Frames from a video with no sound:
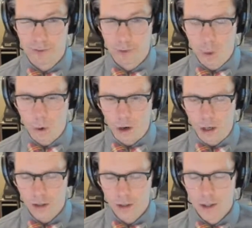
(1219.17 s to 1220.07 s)

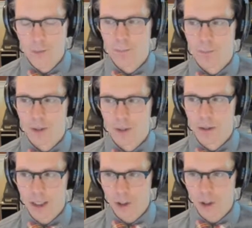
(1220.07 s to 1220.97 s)
4
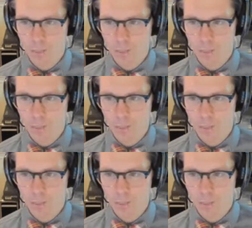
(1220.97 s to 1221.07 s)
does